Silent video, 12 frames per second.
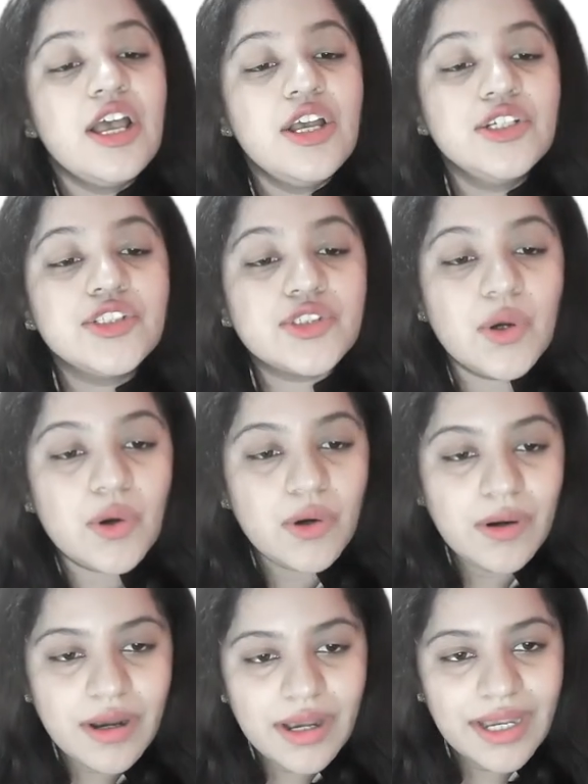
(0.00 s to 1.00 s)
So
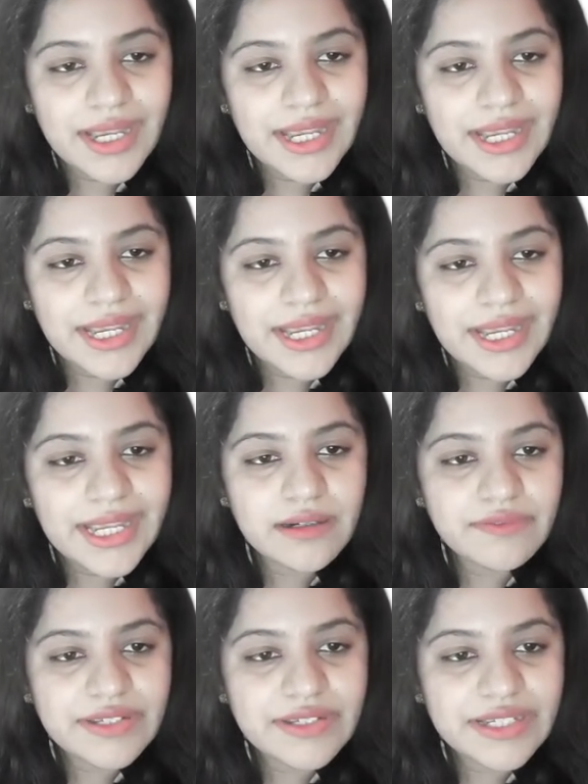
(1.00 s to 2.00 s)
here we
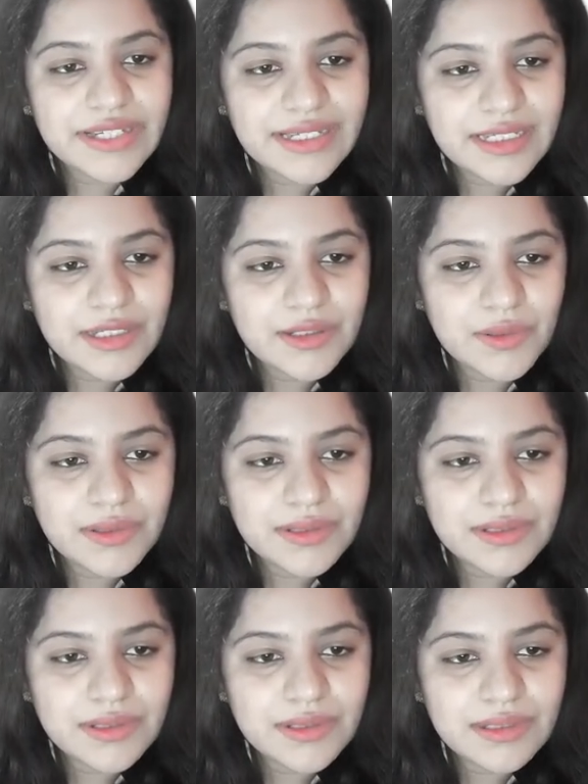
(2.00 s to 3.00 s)
can,
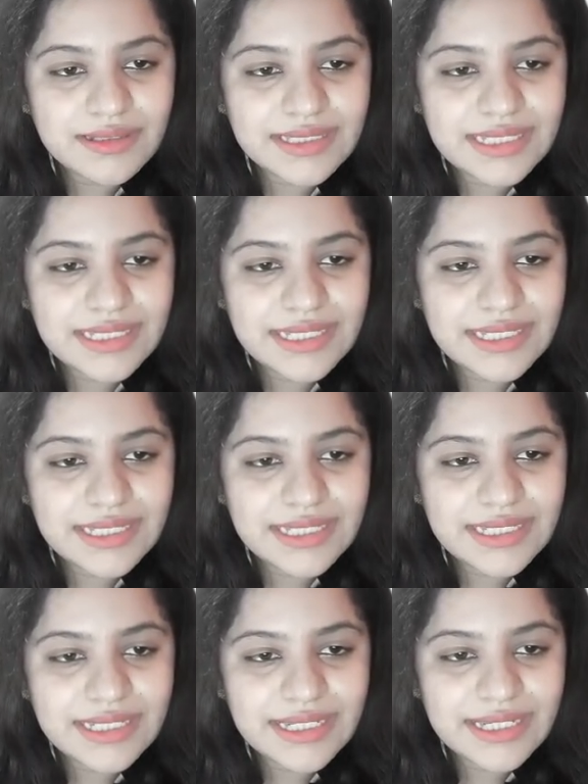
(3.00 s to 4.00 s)
see it like
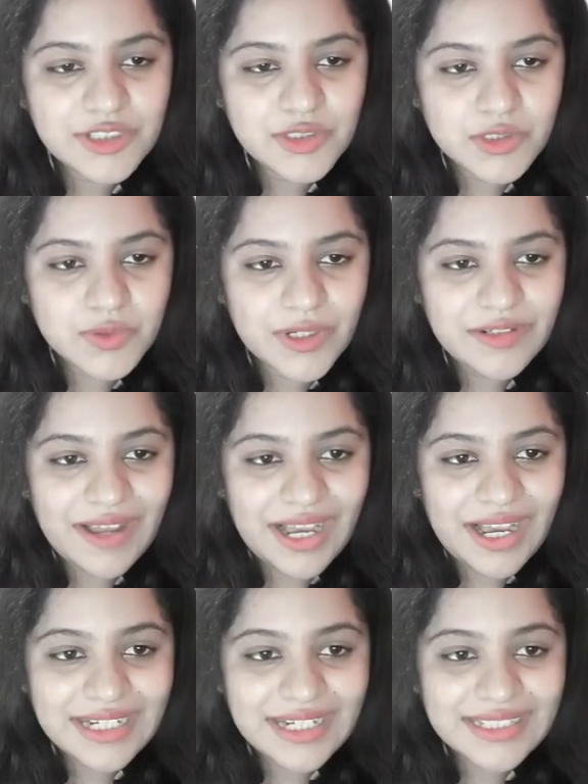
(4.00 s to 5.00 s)
this. Toxoid vaccine
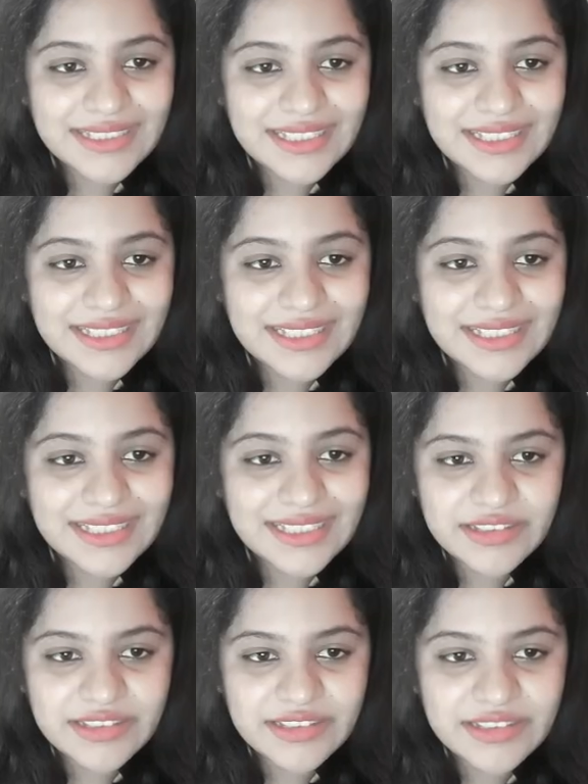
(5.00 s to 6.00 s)
is created from
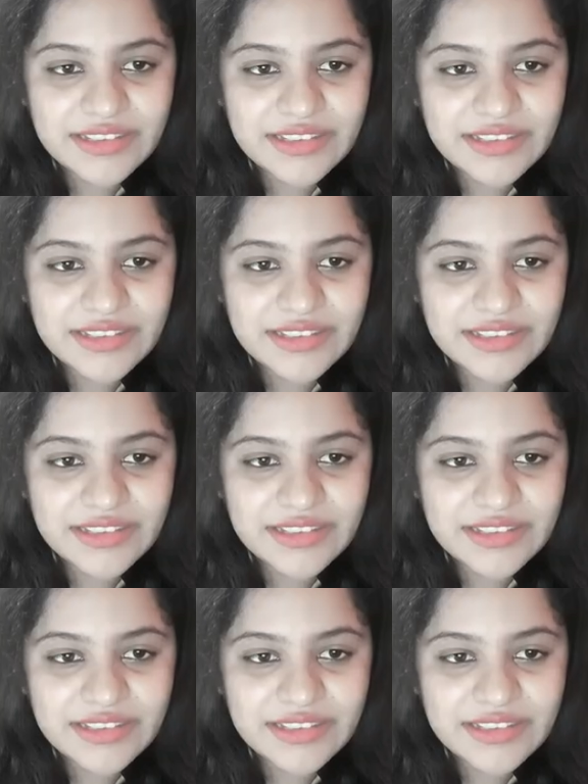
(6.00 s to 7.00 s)
toxin. So how do we
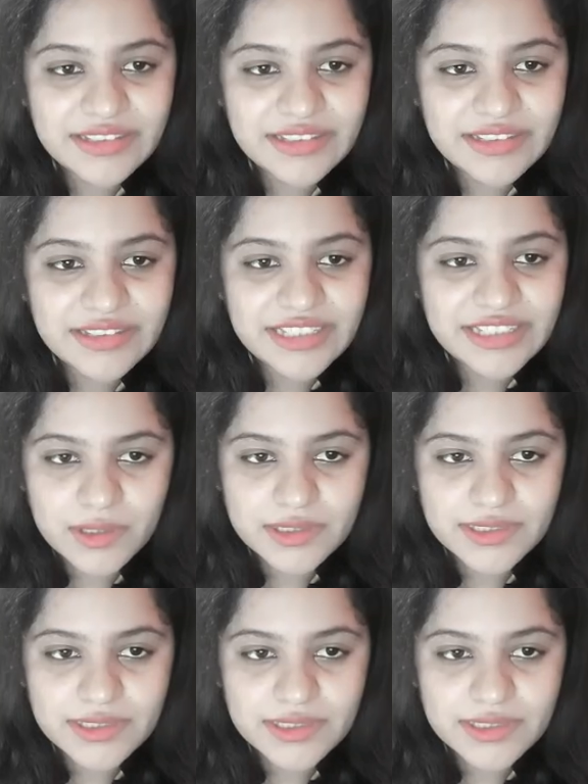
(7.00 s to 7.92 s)
create it? By